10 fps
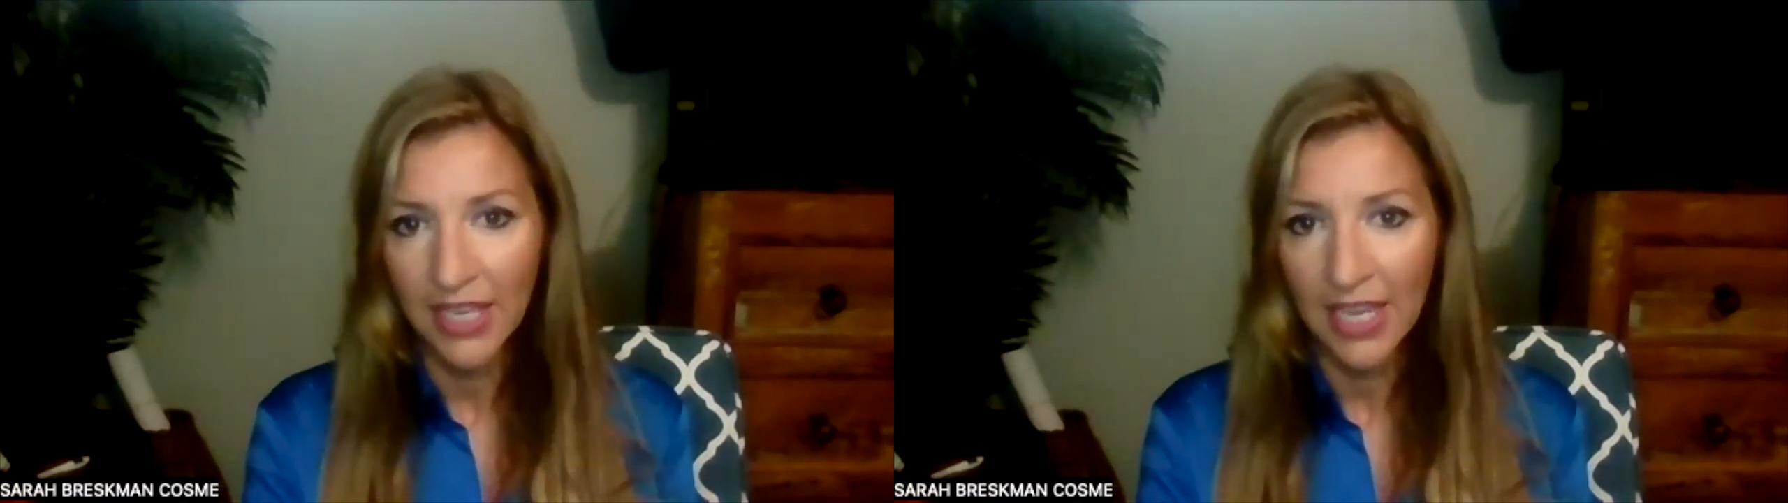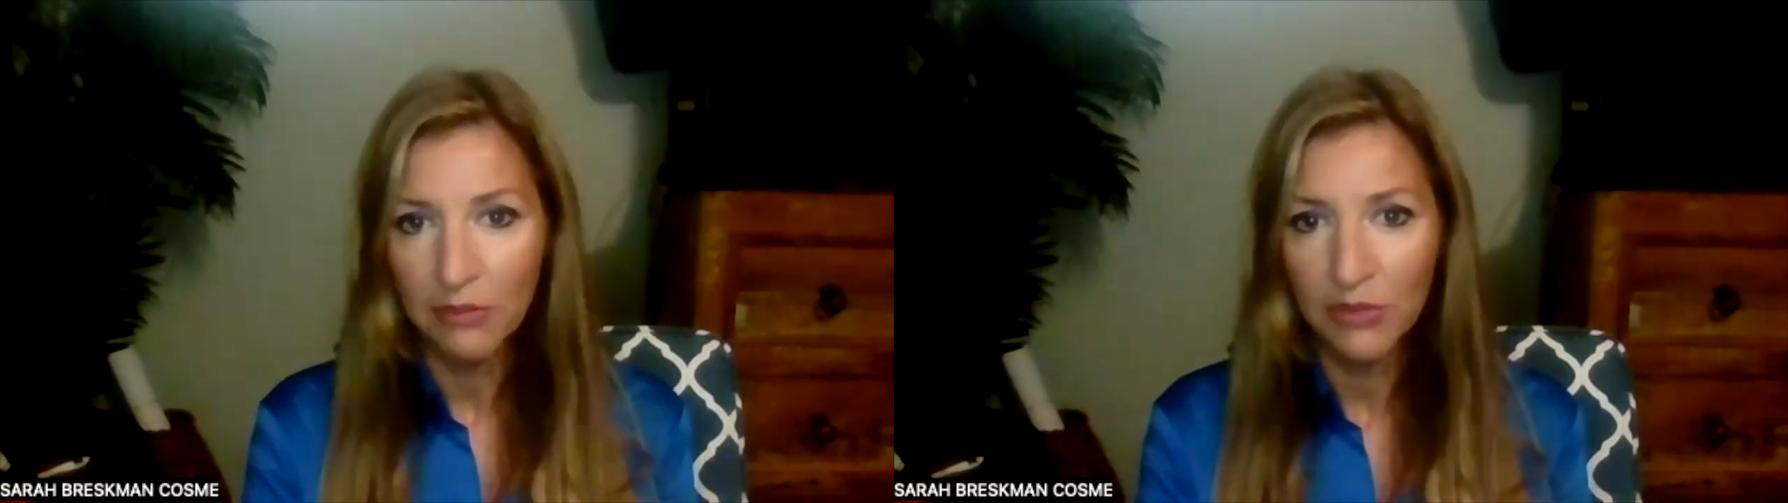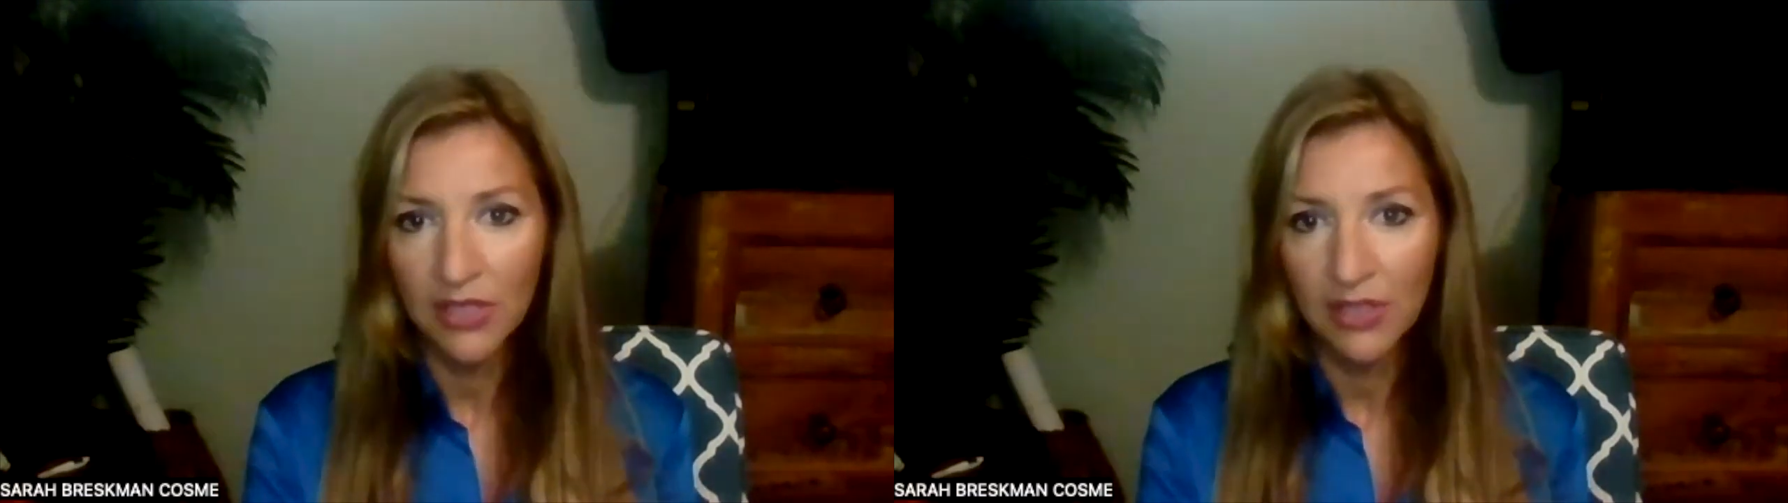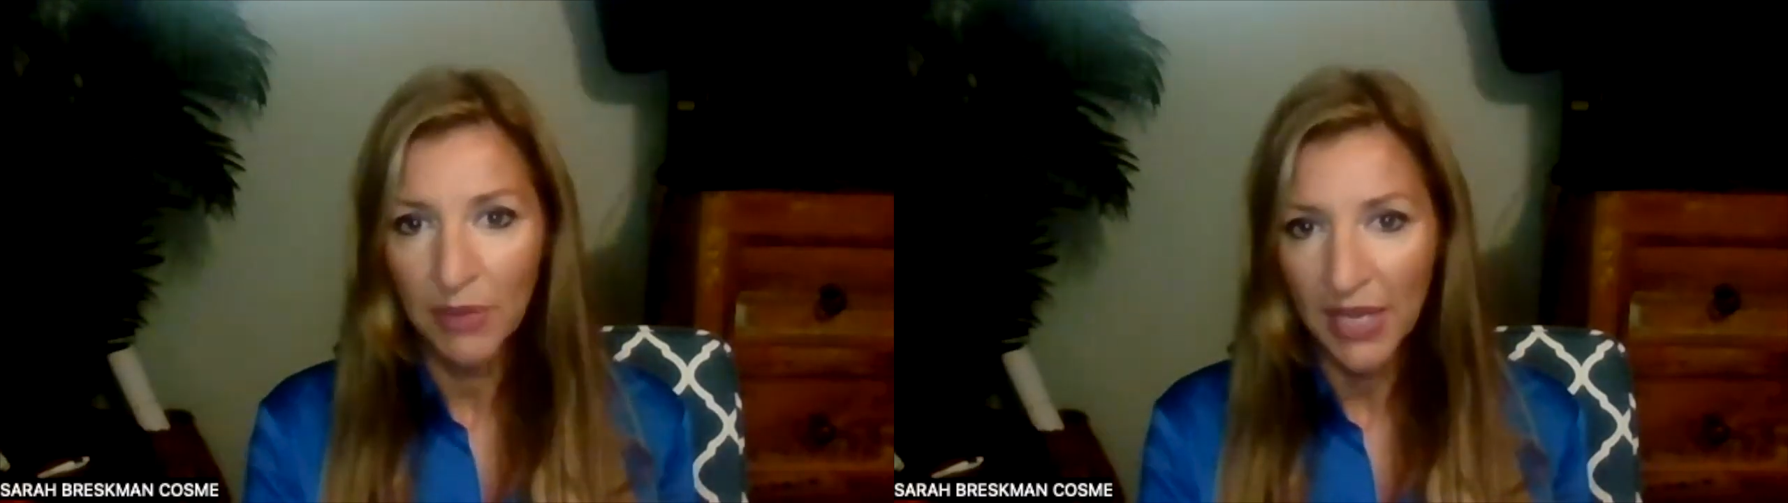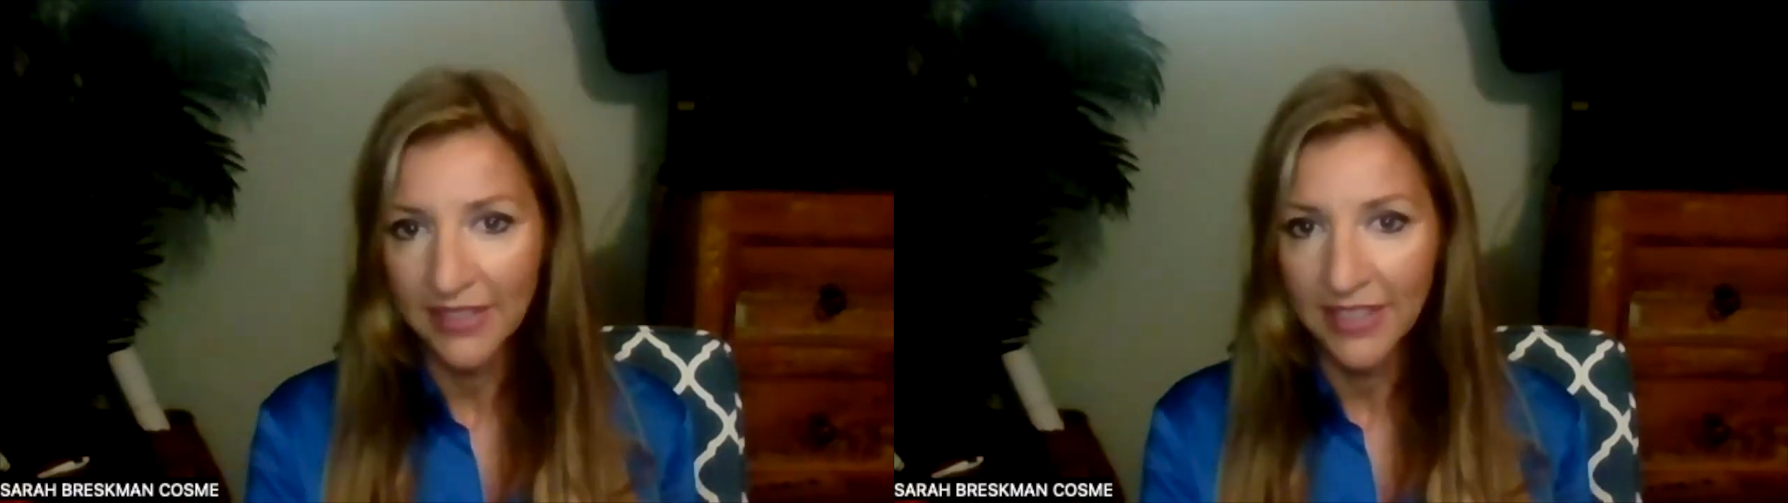came to the
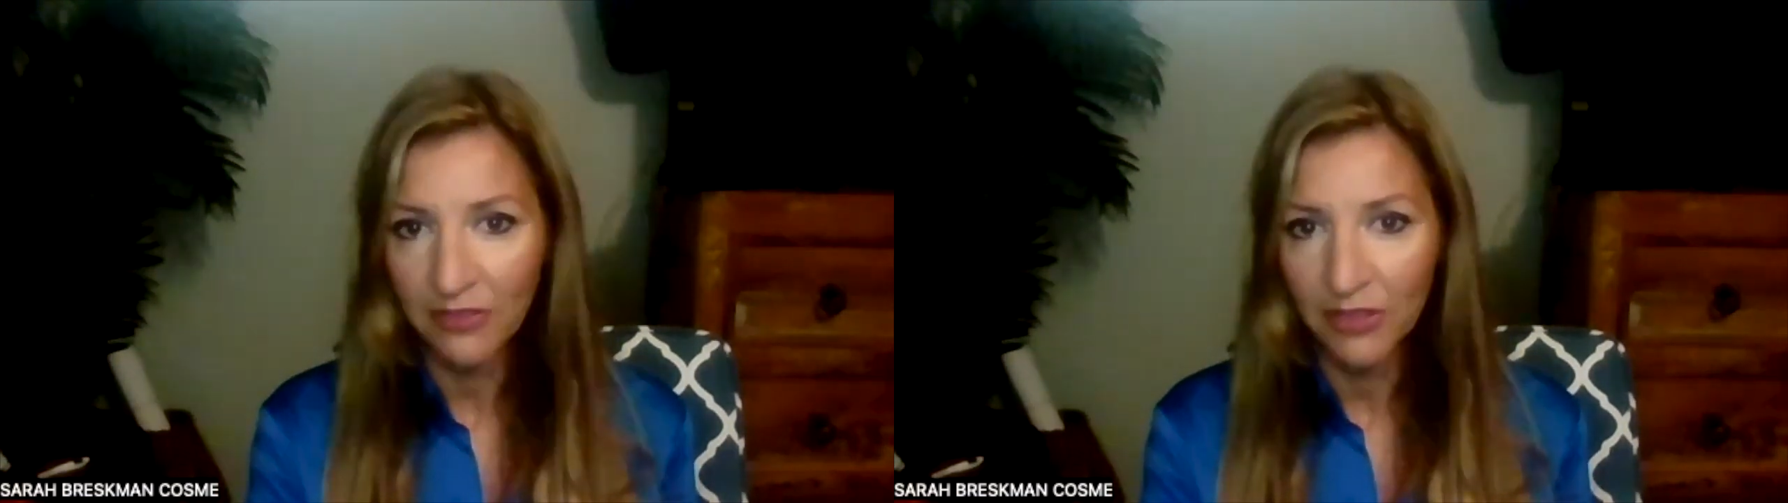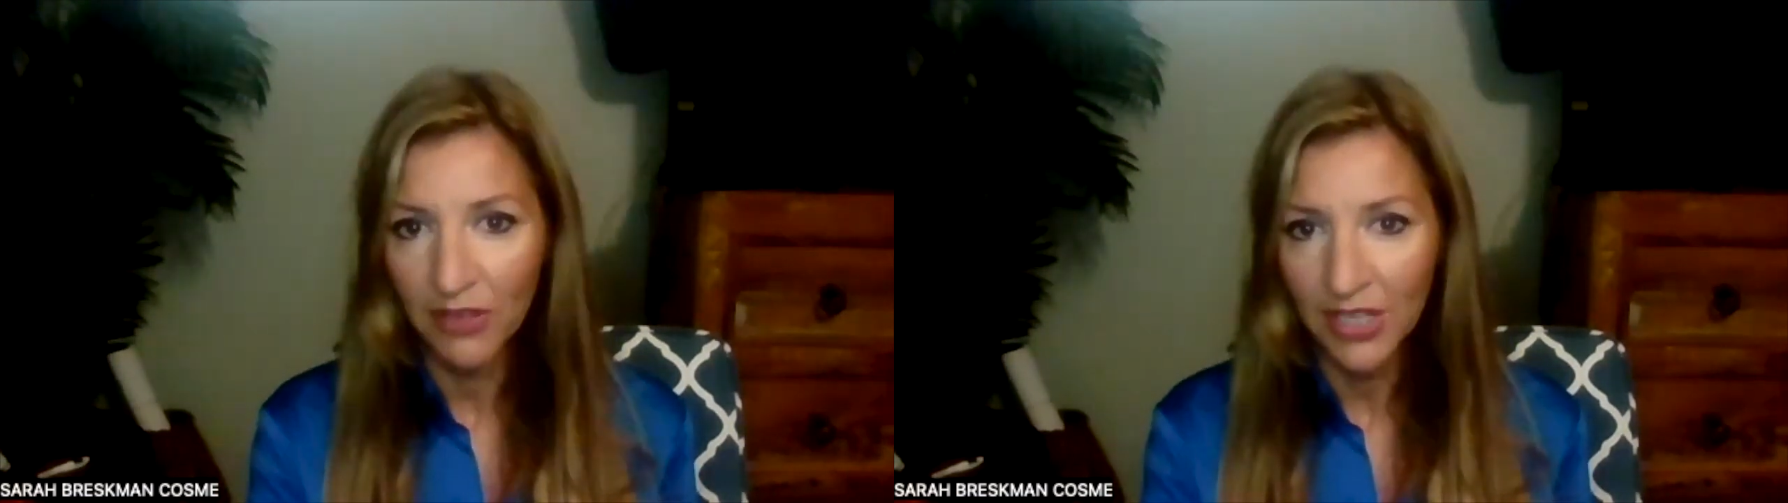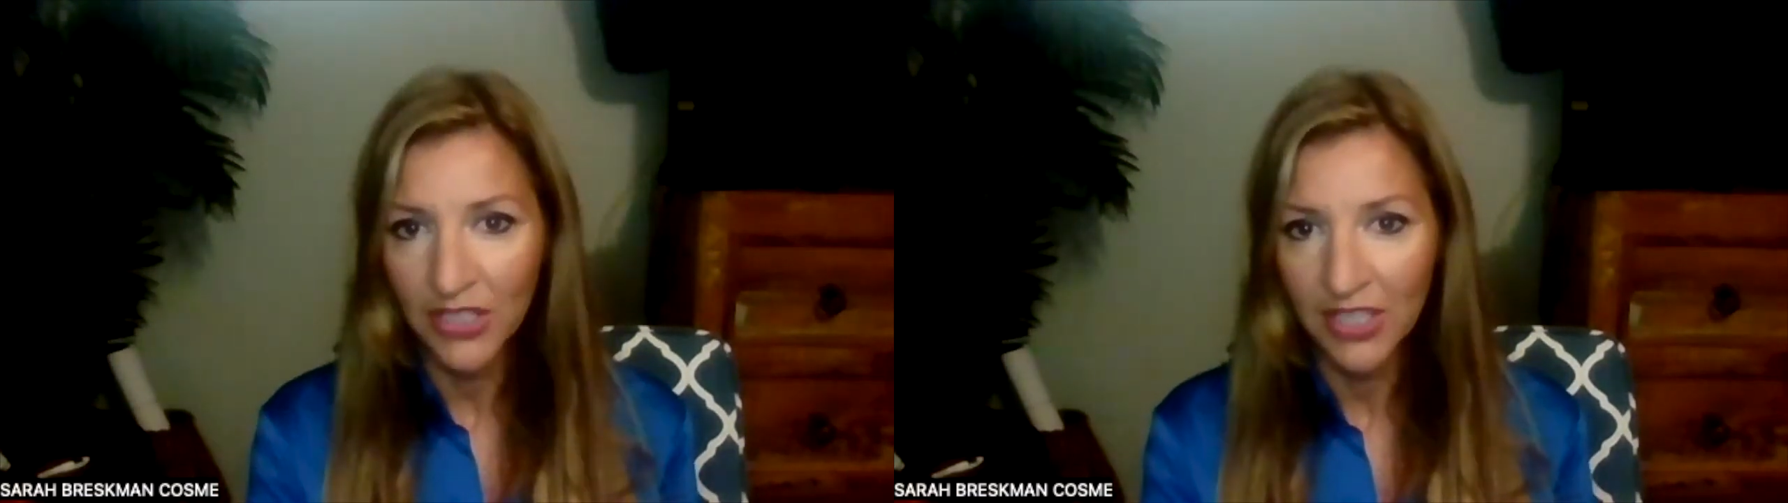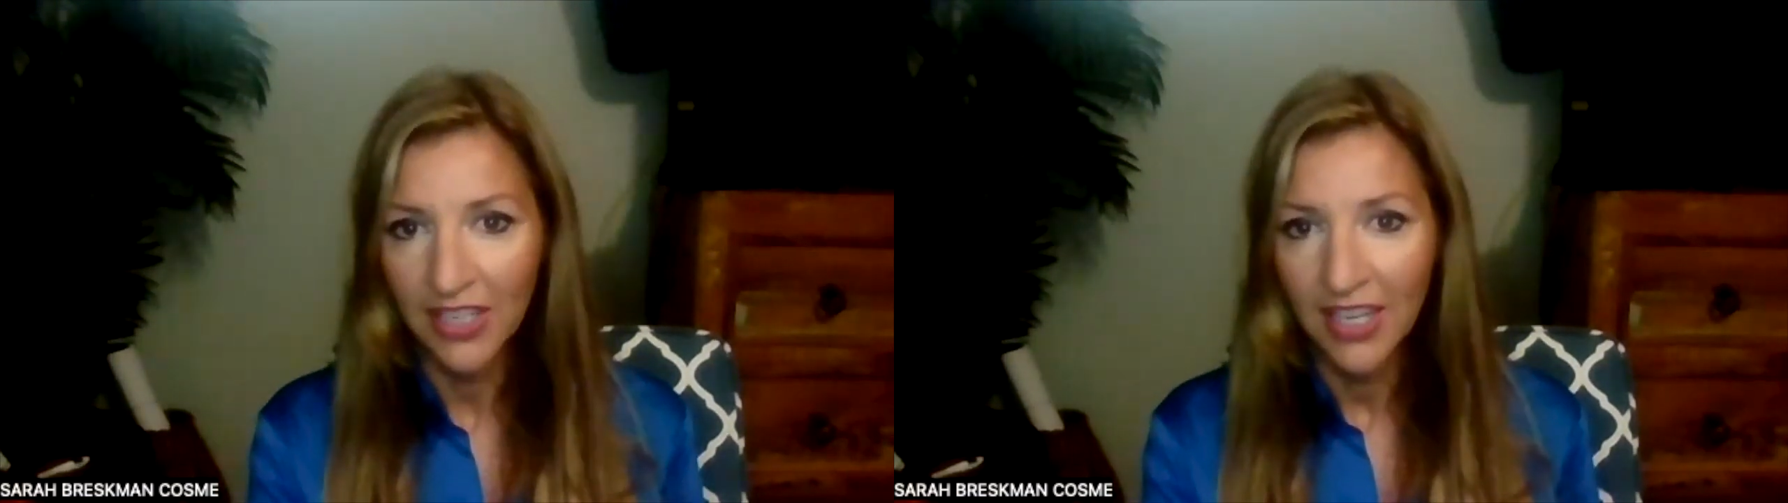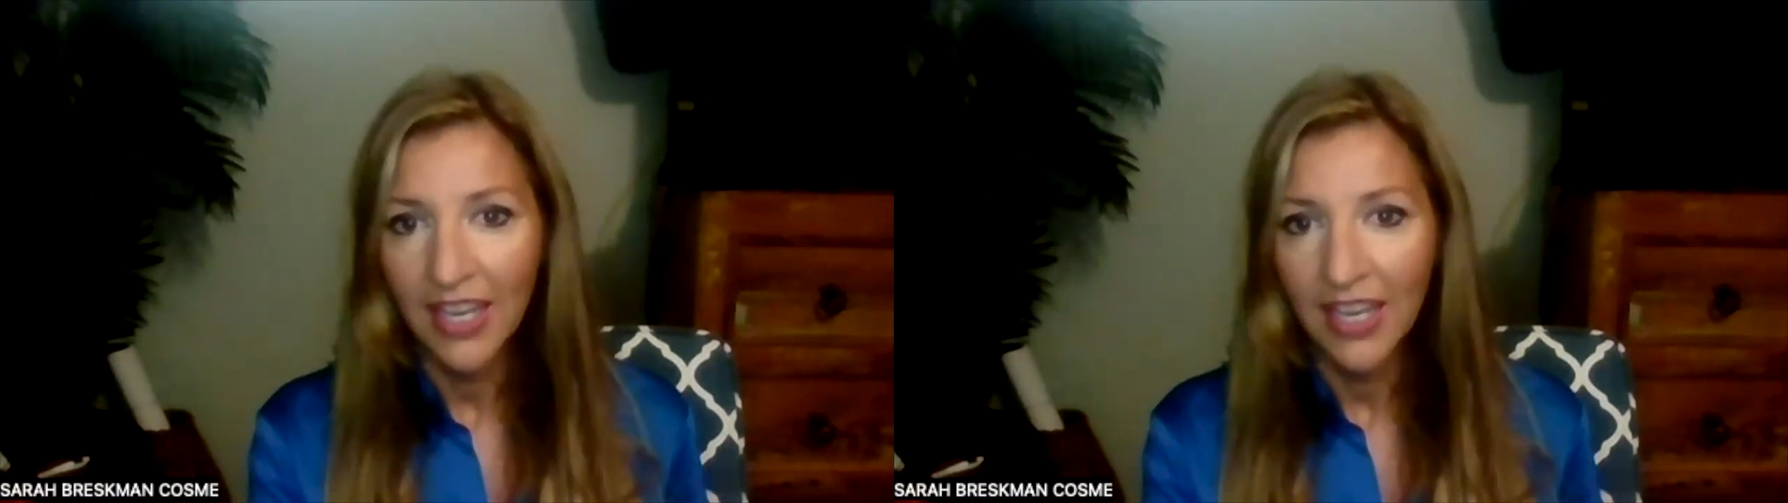past life regression,